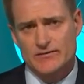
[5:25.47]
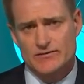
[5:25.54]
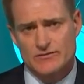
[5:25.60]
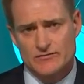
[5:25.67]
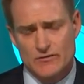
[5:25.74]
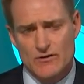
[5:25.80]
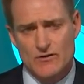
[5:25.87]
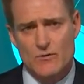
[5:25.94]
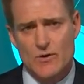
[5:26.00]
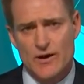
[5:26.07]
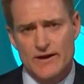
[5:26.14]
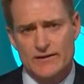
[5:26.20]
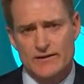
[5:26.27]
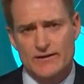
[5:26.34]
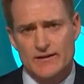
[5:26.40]
a strong
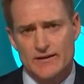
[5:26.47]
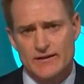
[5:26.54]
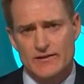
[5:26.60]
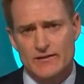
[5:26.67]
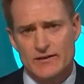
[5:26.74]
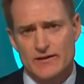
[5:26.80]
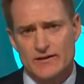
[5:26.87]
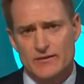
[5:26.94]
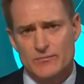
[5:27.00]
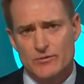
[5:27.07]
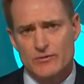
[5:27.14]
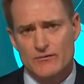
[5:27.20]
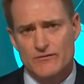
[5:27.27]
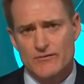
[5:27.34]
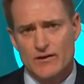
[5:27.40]
weighting in the
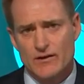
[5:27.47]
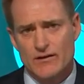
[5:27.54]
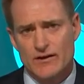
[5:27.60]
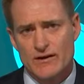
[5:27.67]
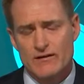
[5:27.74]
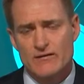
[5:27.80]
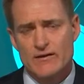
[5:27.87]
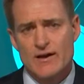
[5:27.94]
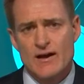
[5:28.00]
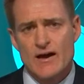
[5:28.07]
portfolio.